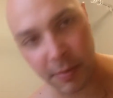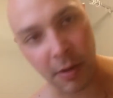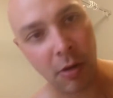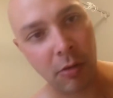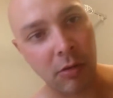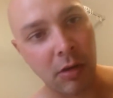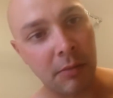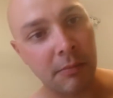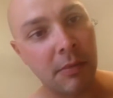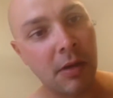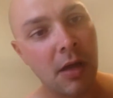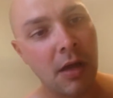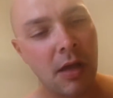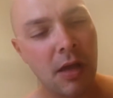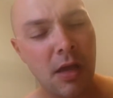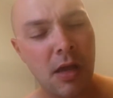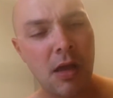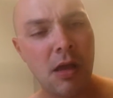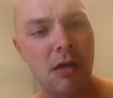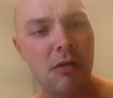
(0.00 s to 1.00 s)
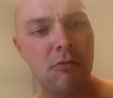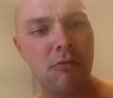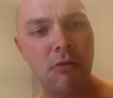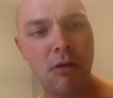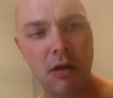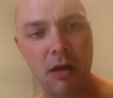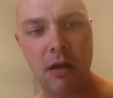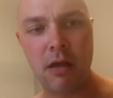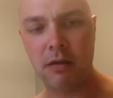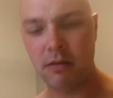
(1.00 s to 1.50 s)
bowl up.
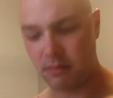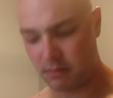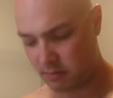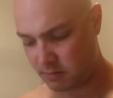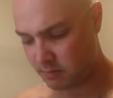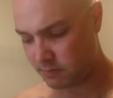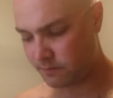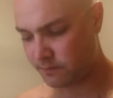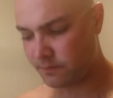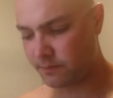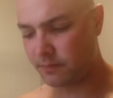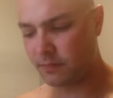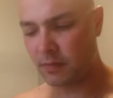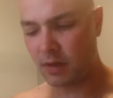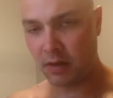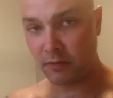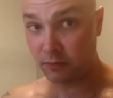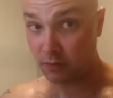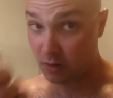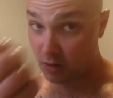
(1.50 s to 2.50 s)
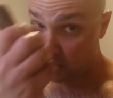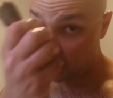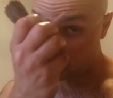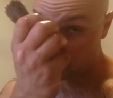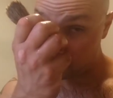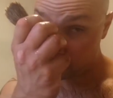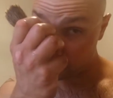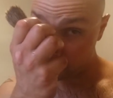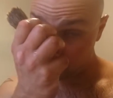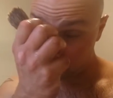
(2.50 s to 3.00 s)
Right. I've
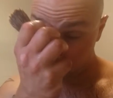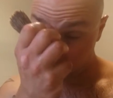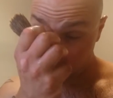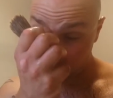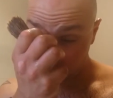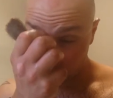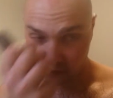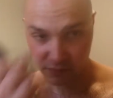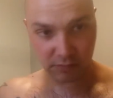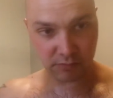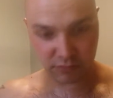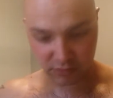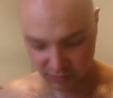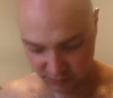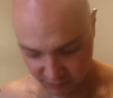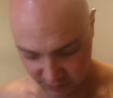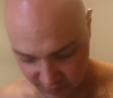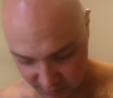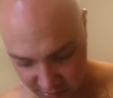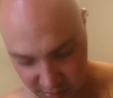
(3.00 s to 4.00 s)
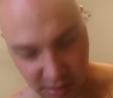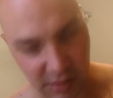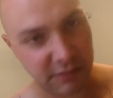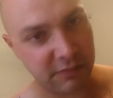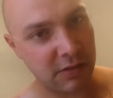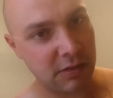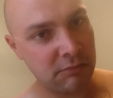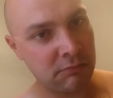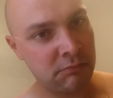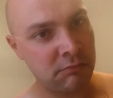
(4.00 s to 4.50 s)
got a different brush for this
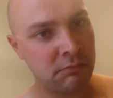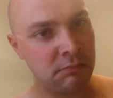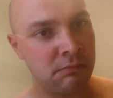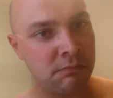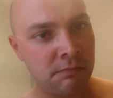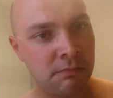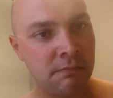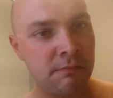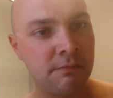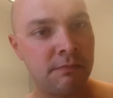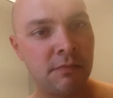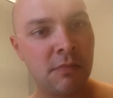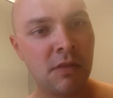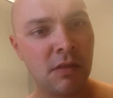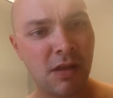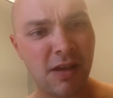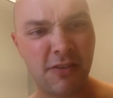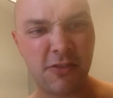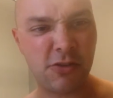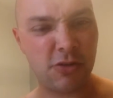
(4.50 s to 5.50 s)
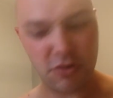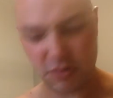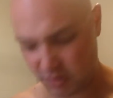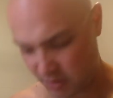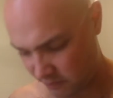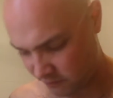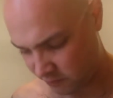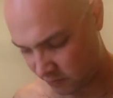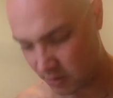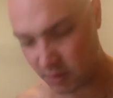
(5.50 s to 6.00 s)
evening. I haven't used
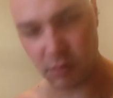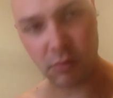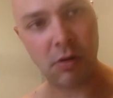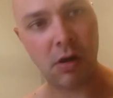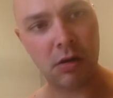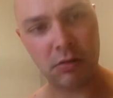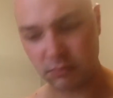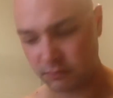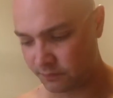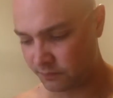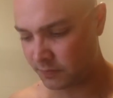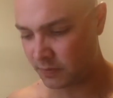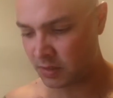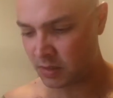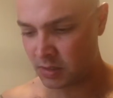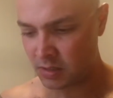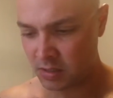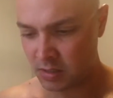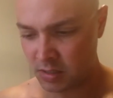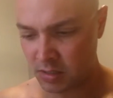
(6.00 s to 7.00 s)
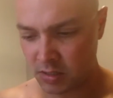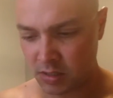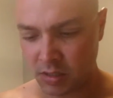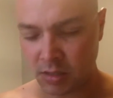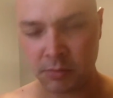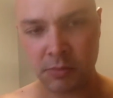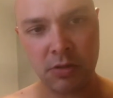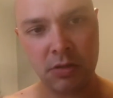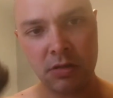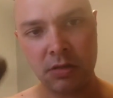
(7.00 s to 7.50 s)
it for a little while.
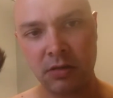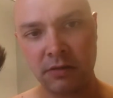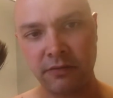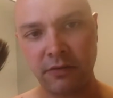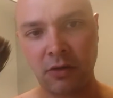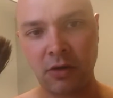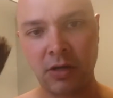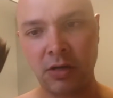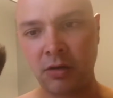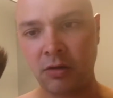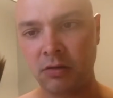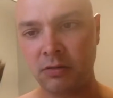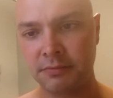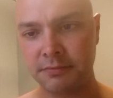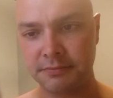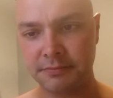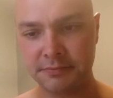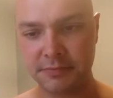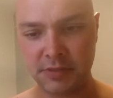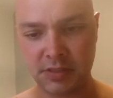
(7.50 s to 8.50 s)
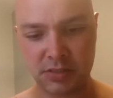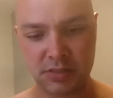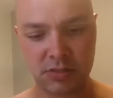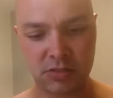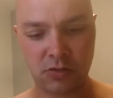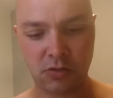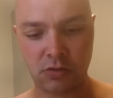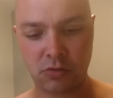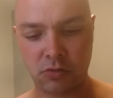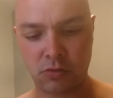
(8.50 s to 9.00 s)
I'm using the Vylon. This
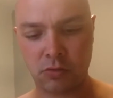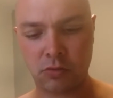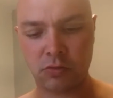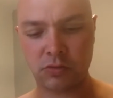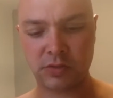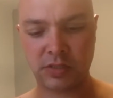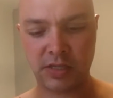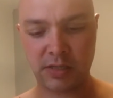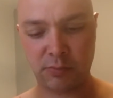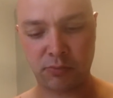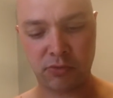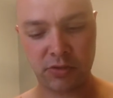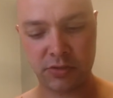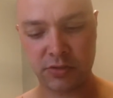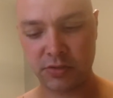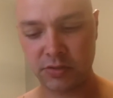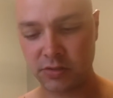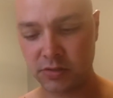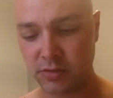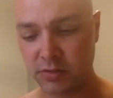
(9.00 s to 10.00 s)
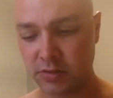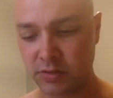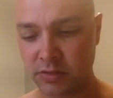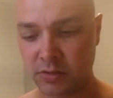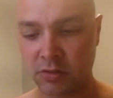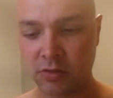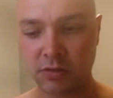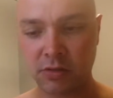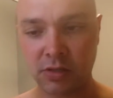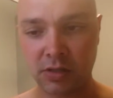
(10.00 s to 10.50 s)
is the horsehair brush. It's
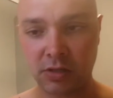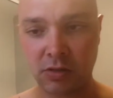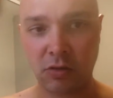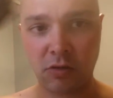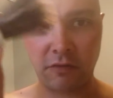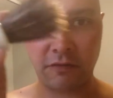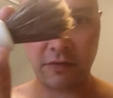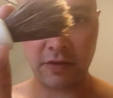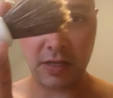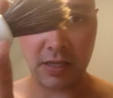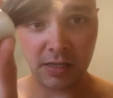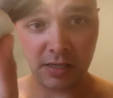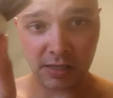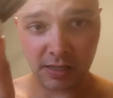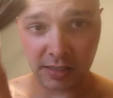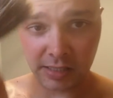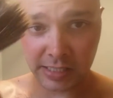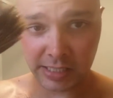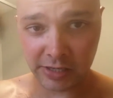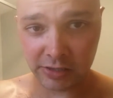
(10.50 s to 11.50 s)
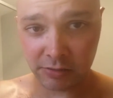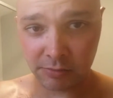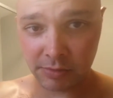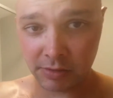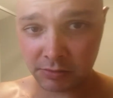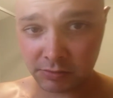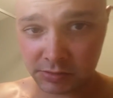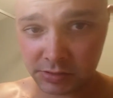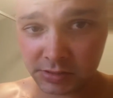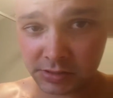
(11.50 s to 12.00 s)
got the coffee and
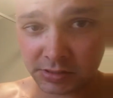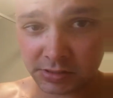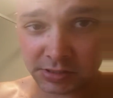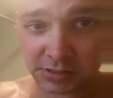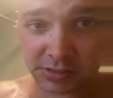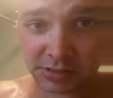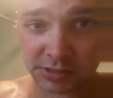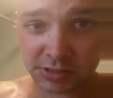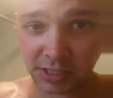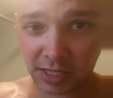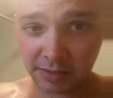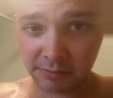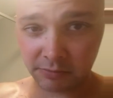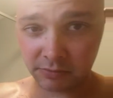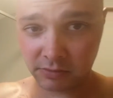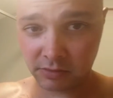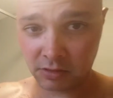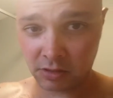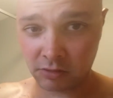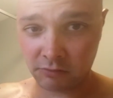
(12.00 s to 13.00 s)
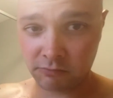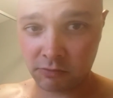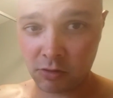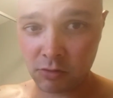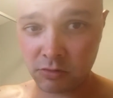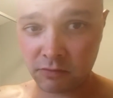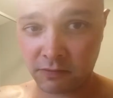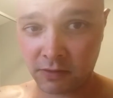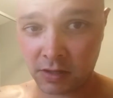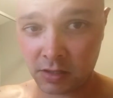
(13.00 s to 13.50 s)
caramel shape, like
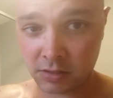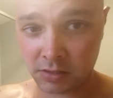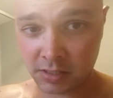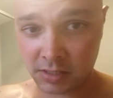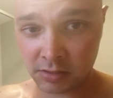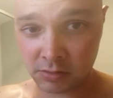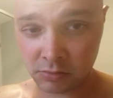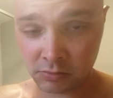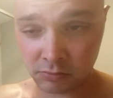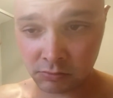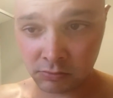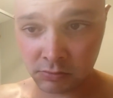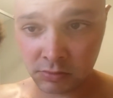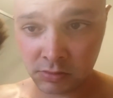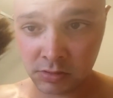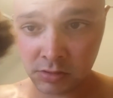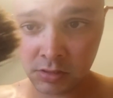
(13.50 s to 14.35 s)
rose vase handle.